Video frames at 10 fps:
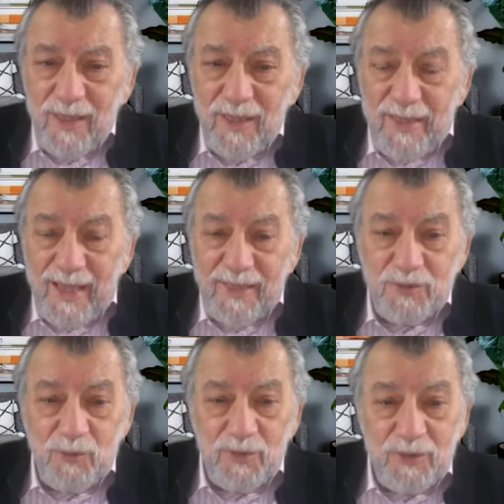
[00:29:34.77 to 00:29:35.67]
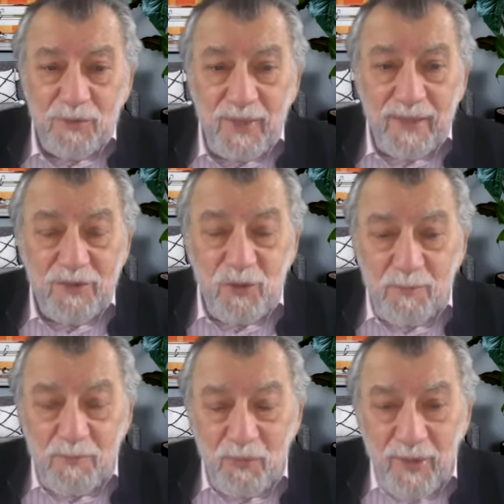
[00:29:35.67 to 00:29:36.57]
that's what directs our
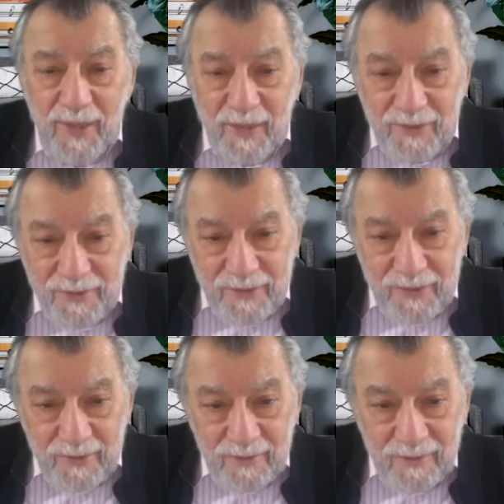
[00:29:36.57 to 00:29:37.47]
prayers.